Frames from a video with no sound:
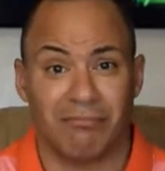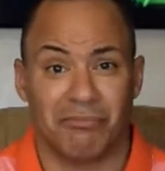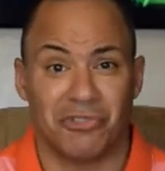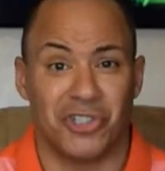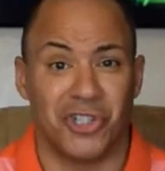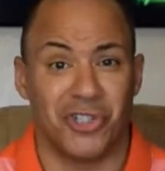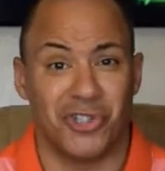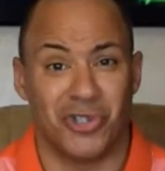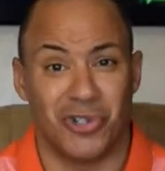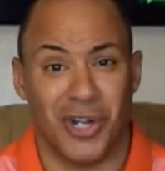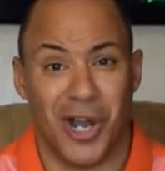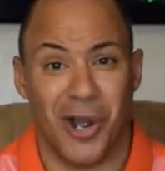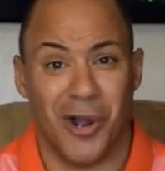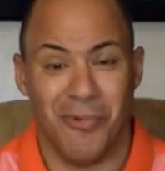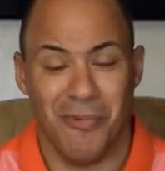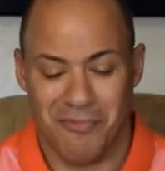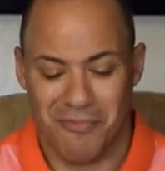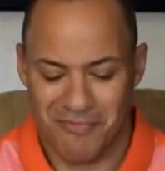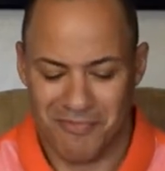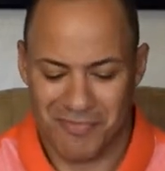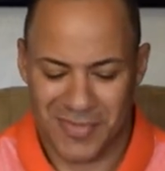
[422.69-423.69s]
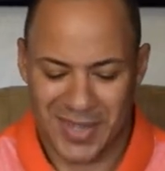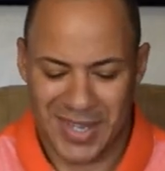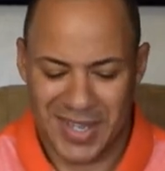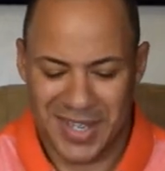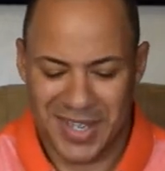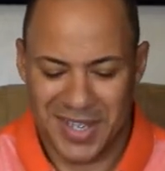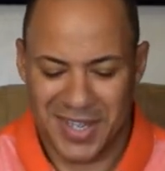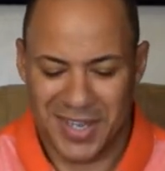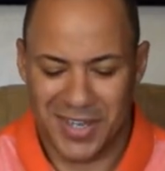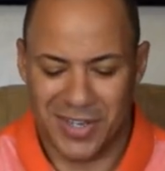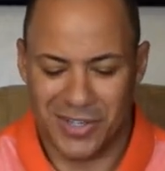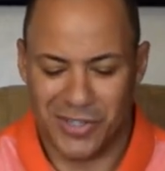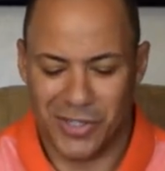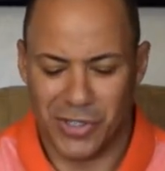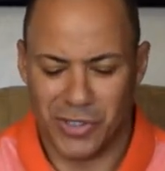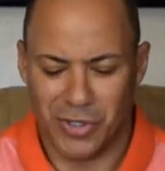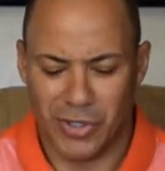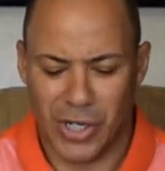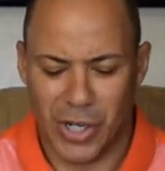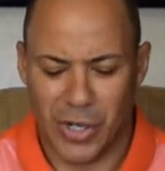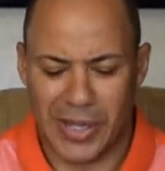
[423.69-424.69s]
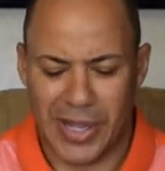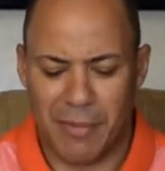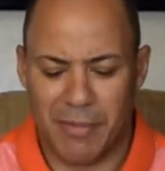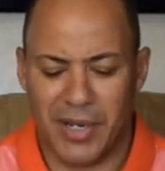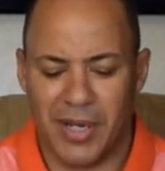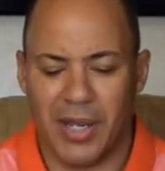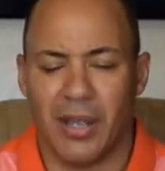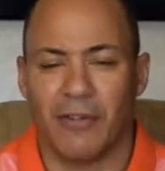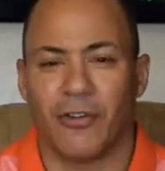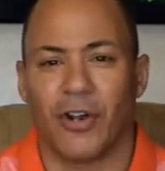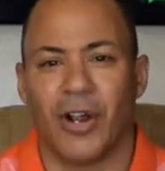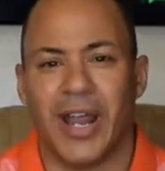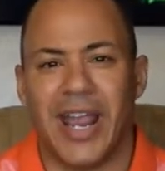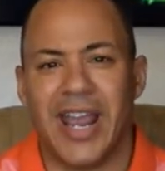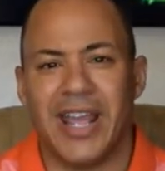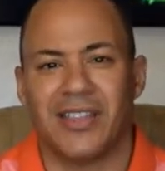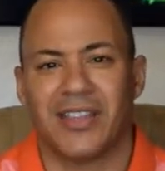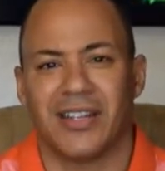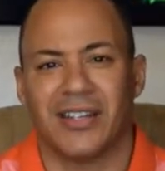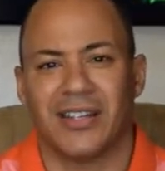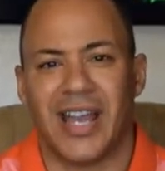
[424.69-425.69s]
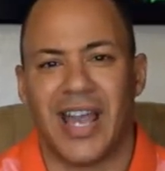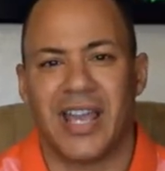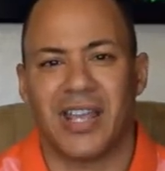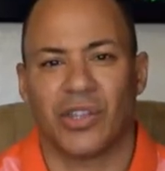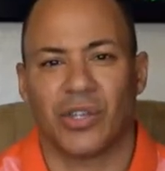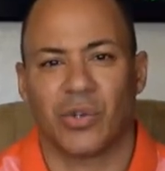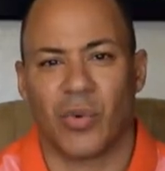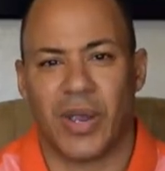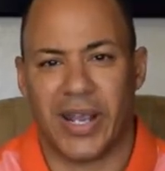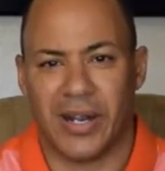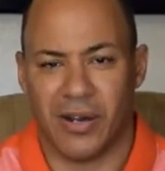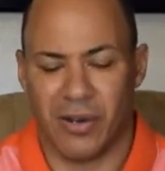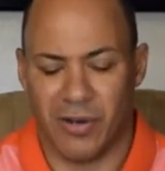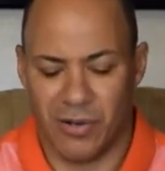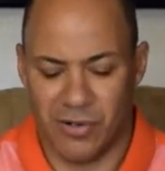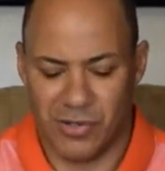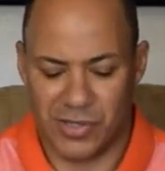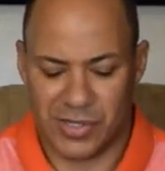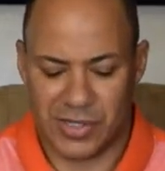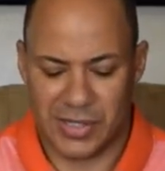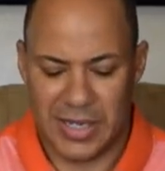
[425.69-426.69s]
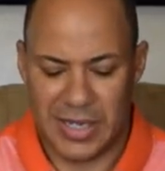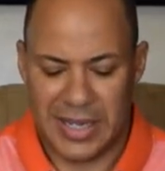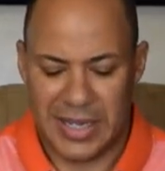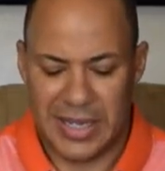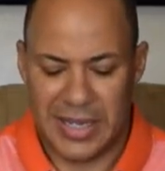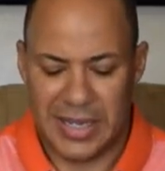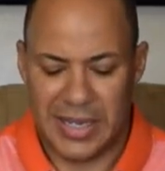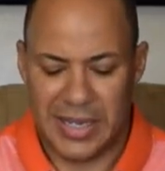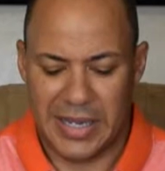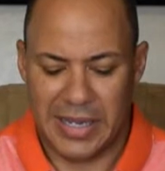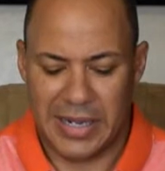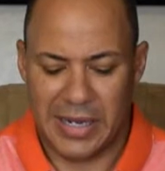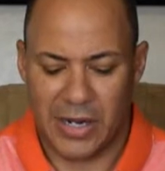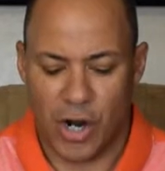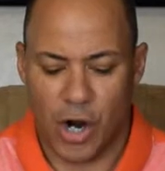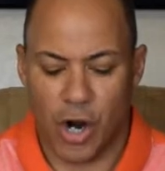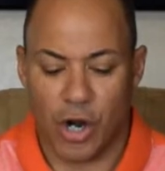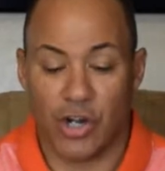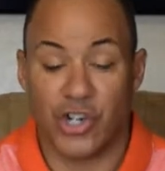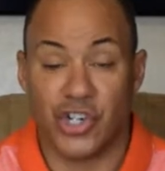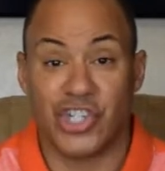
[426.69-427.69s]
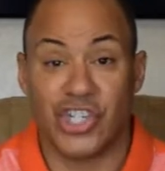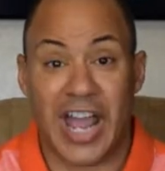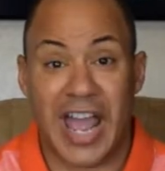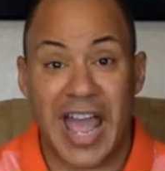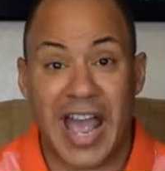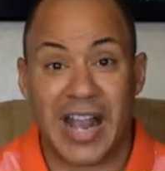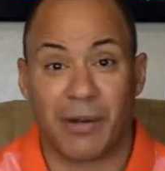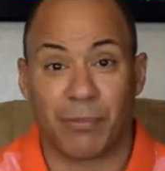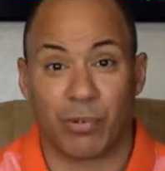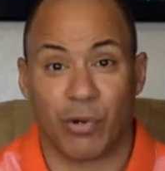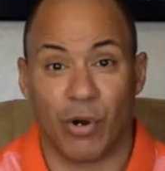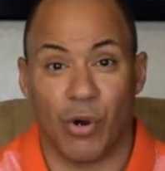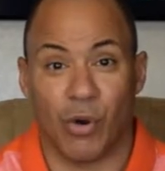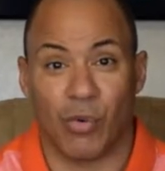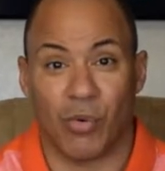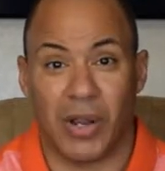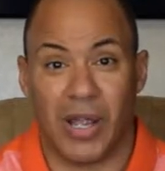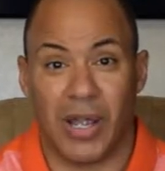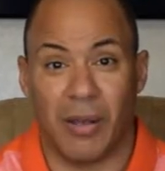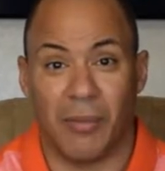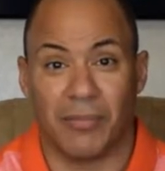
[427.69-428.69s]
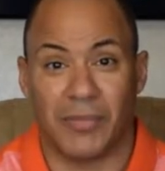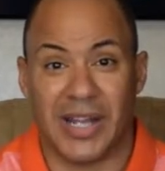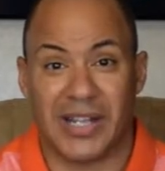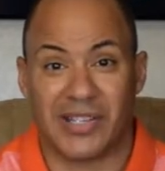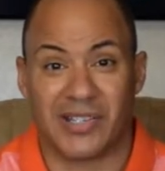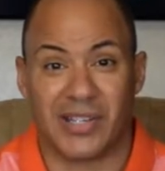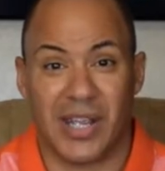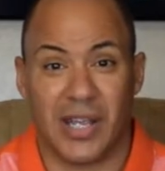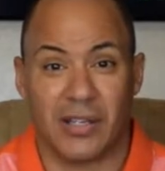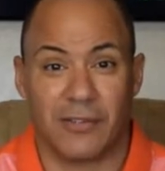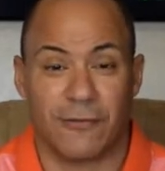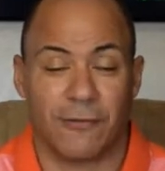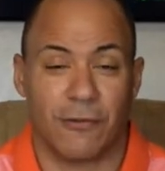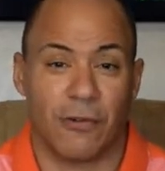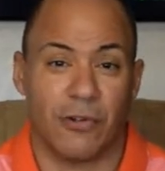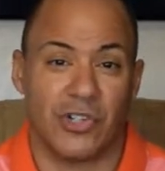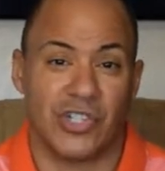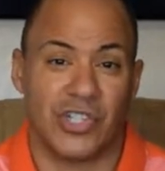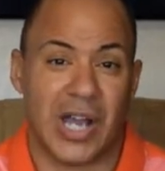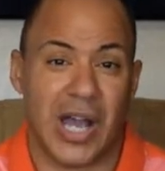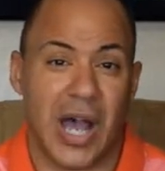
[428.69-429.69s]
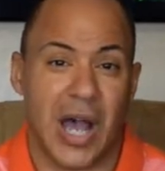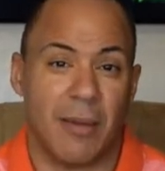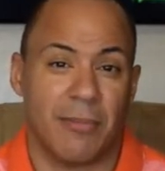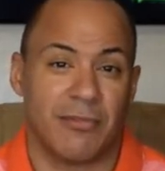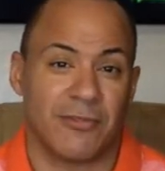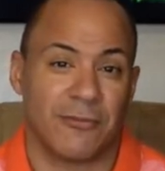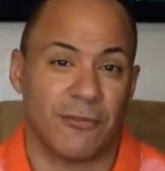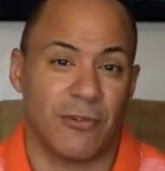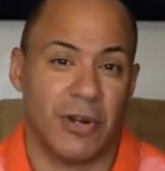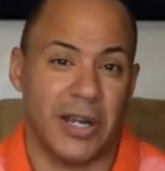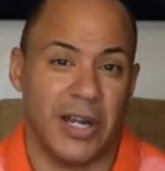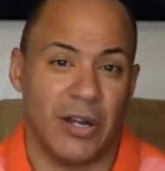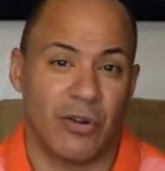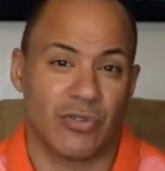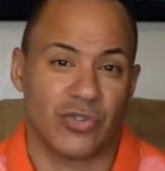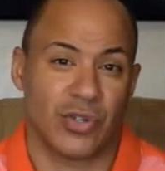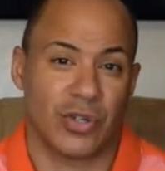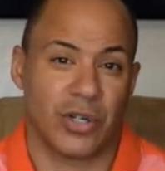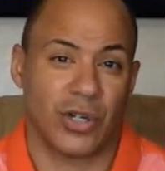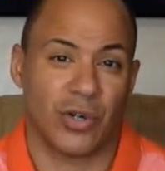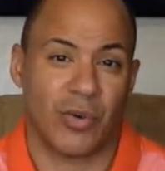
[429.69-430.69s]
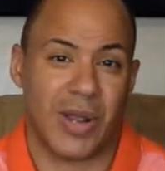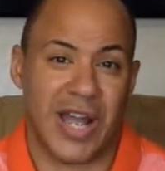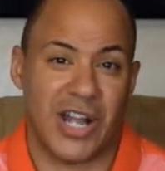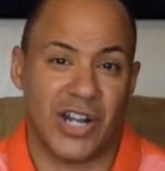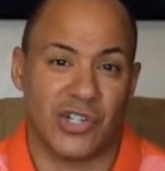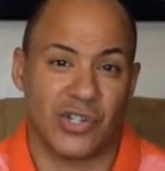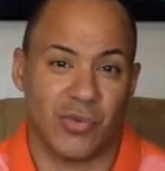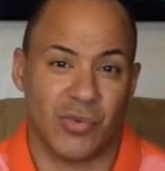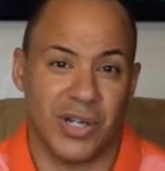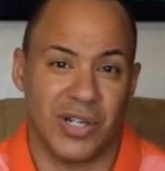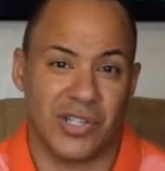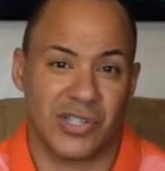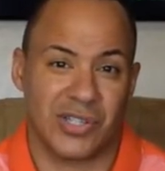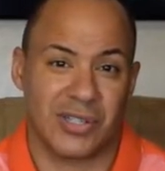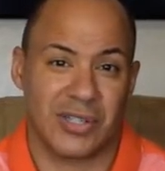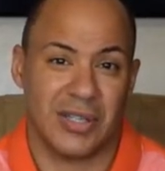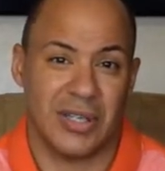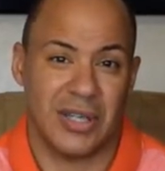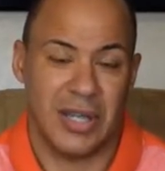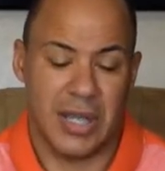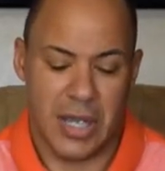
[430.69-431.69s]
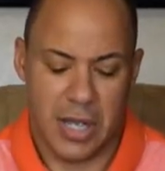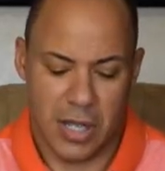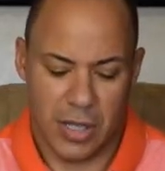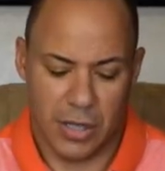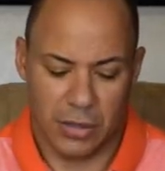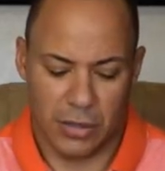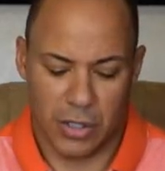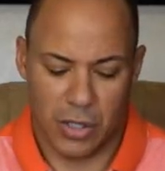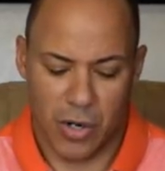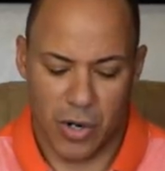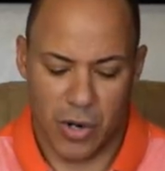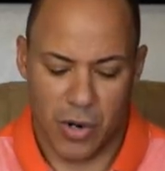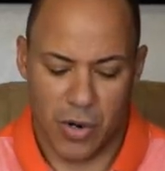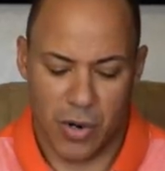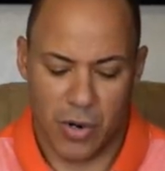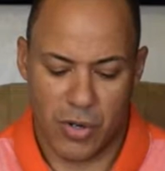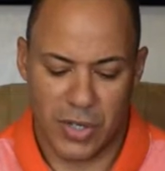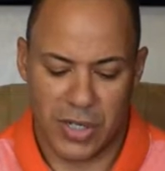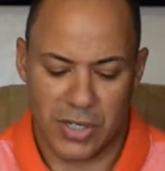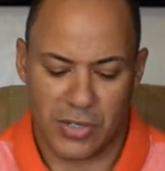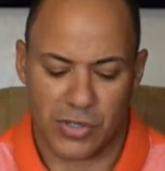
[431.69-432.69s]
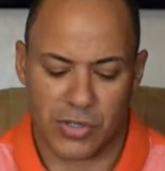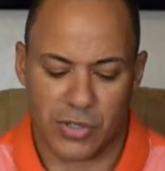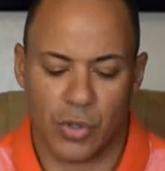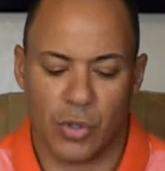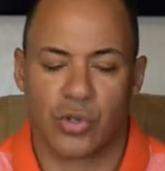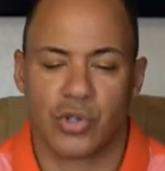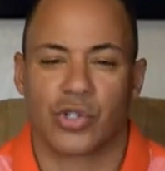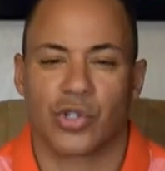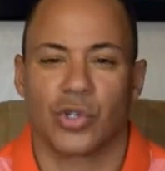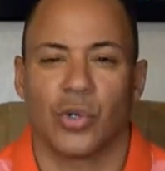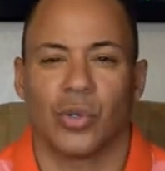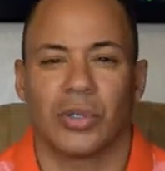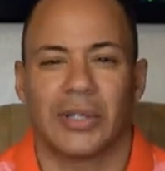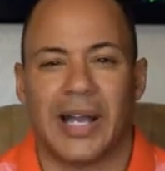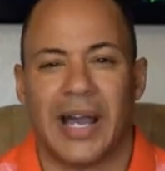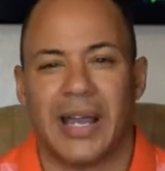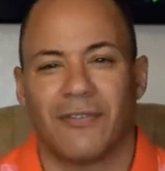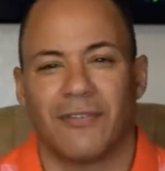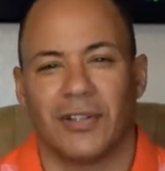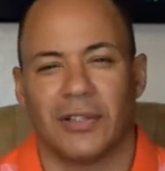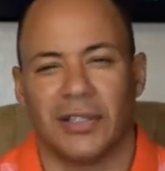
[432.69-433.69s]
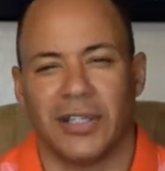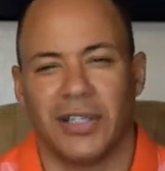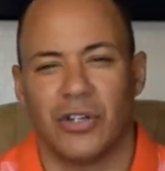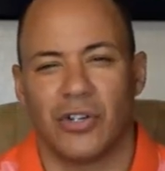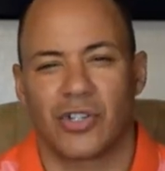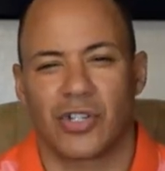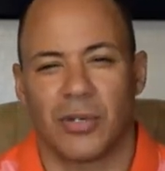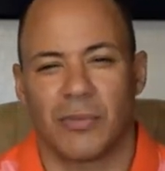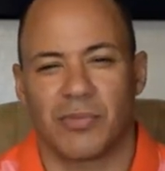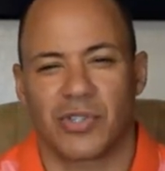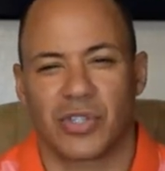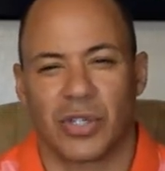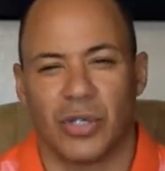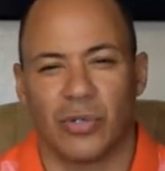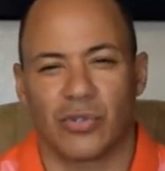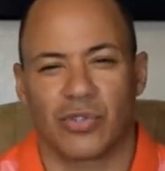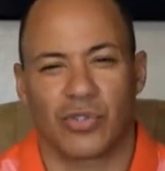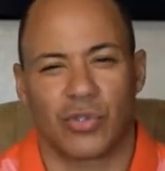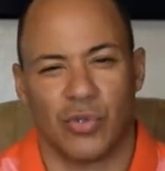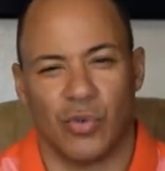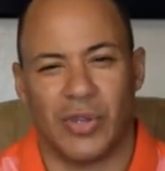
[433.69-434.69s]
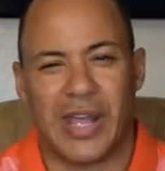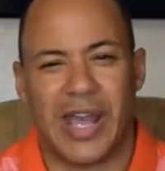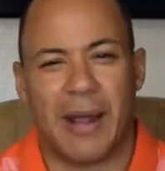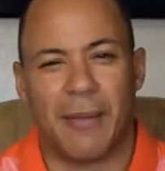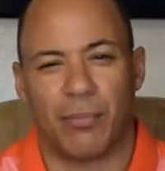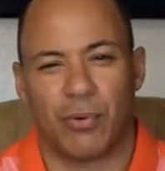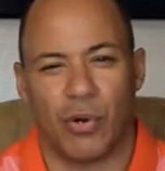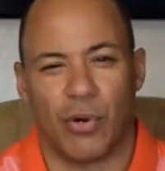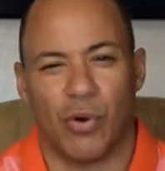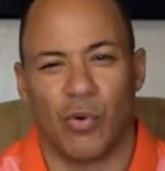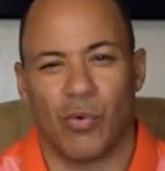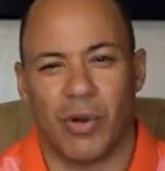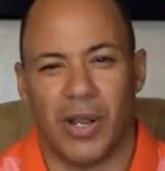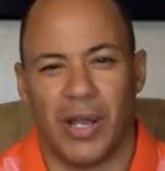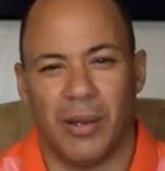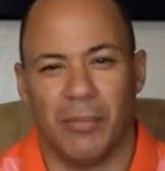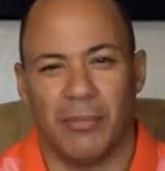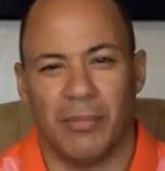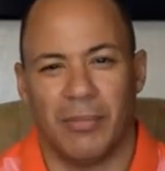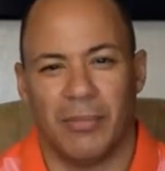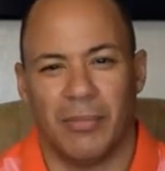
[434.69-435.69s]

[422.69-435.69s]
Did you know? Did you know that many of our 8th and 9th graders in our JAG program, that stands for Jobs for Arizona Graduates, learn social, life, and leadership skills through that program?